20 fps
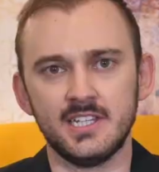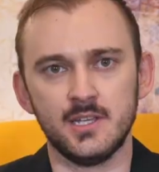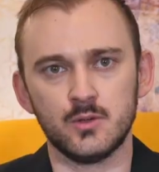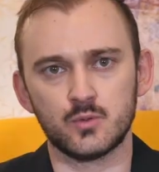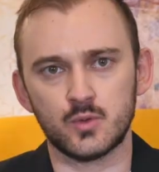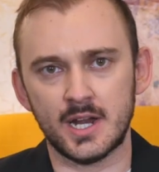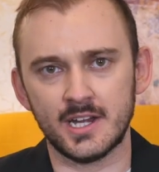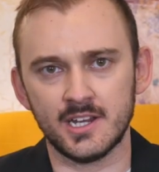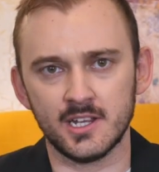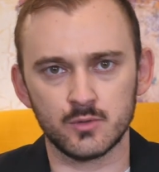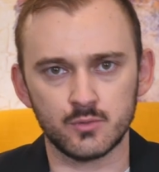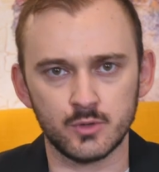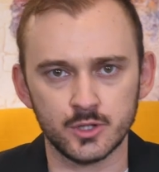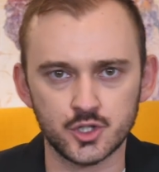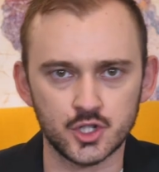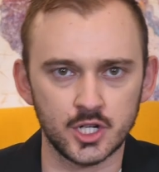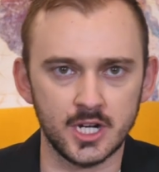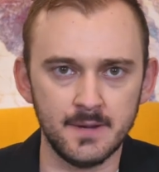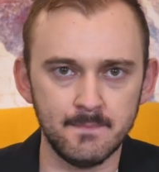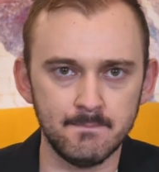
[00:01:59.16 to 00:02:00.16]
the Iranian
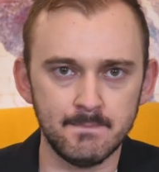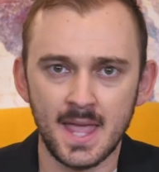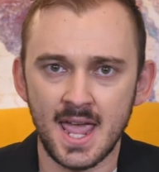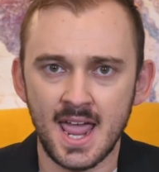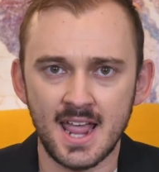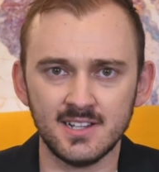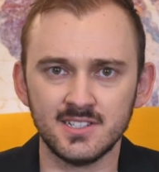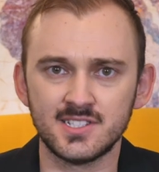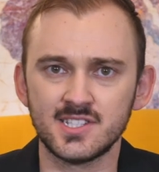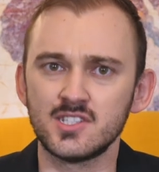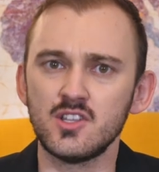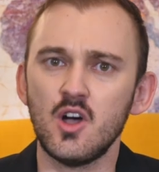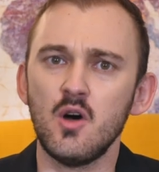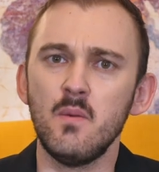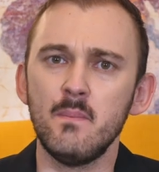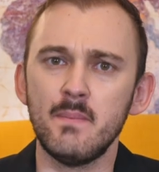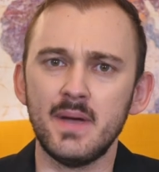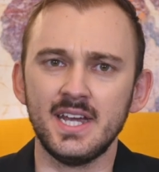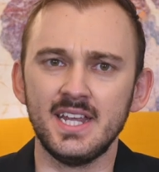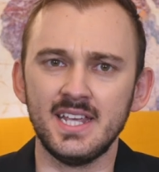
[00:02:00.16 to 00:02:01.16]
regime, and
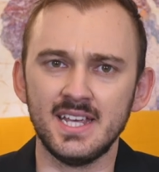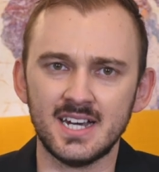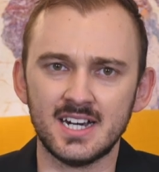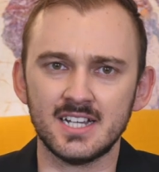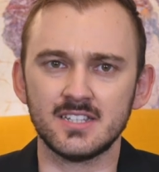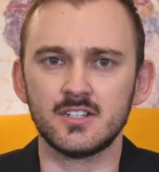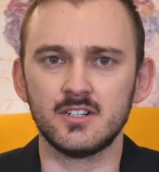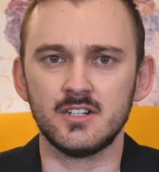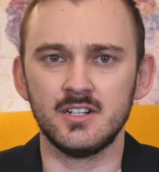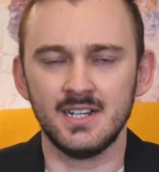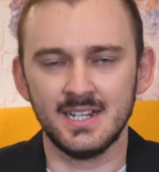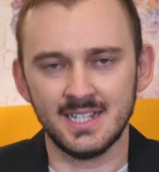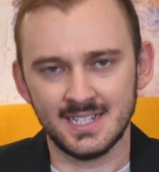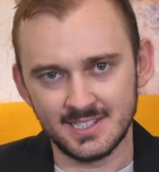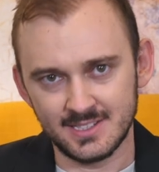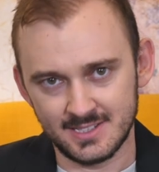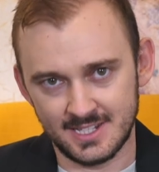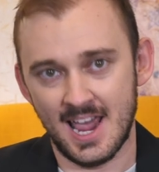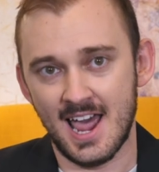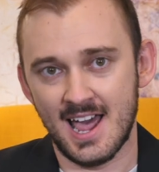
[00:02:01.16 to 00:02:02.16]
so many other
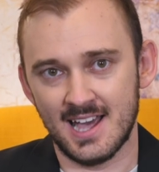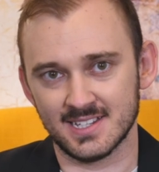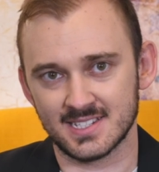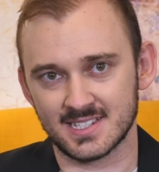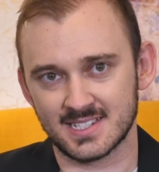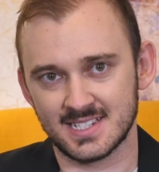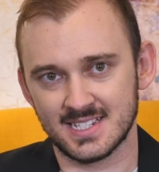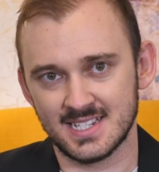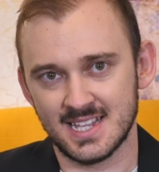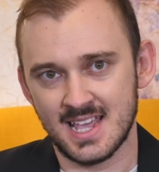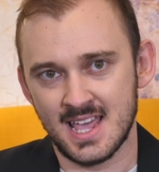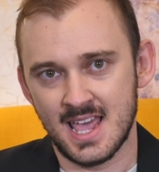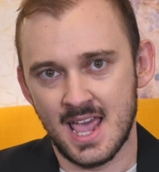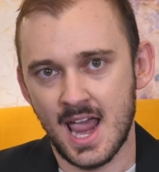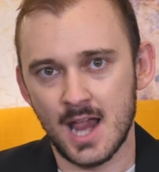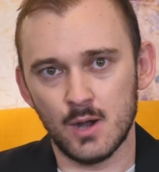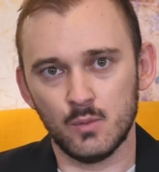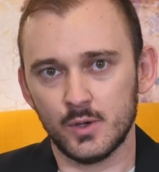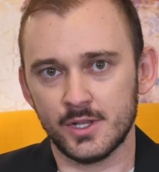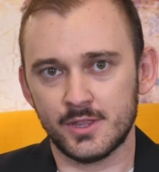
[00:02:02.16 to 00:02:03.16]
tasks.
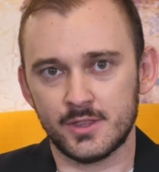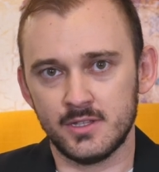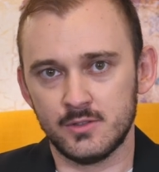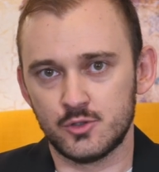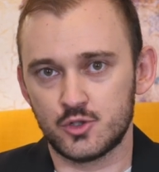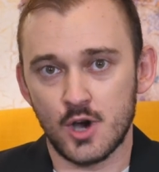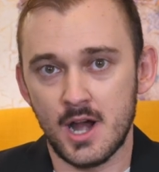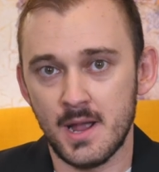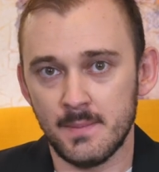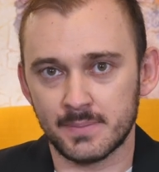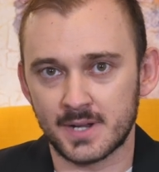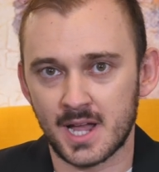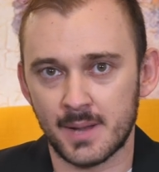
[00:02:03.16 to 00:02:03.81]
And with Trump